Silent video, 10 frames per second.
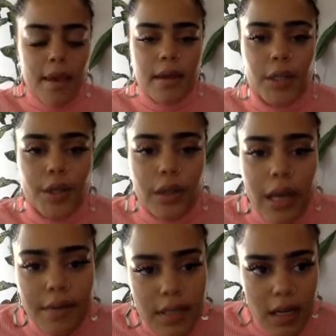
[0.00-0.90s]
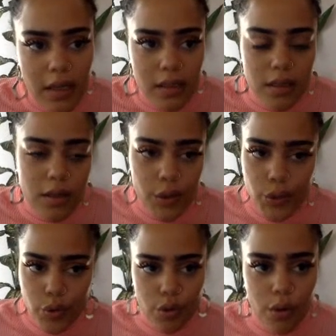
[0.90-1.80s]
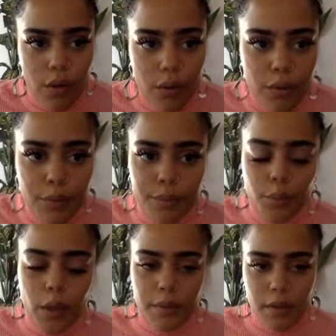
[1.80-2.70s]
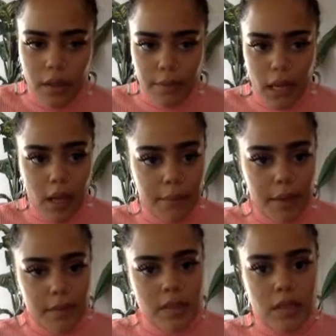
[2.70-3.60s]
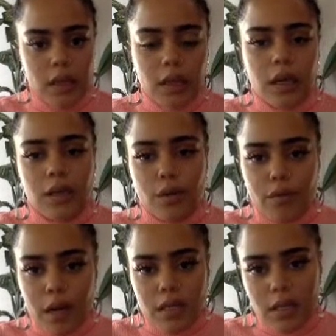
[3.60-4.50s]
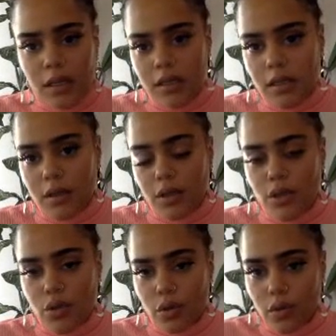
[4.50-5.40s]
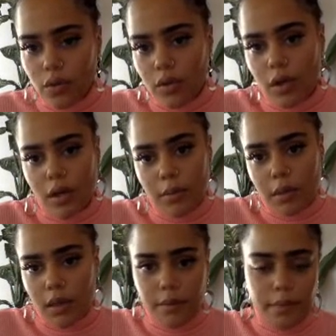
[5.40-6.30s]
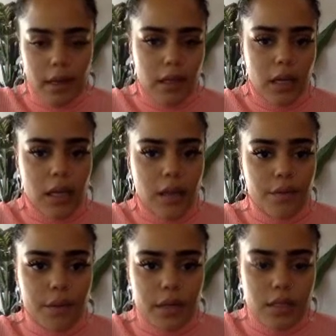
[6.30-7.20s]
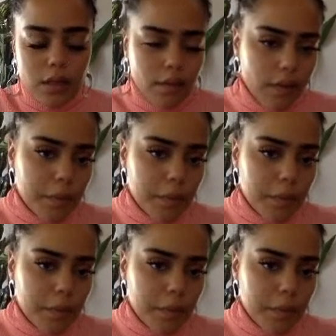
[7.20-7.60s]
Your left deck is going to control 1 Minute Man by Missy Elliott, and your right deck is going to control Girl Blunt by Lekele 47.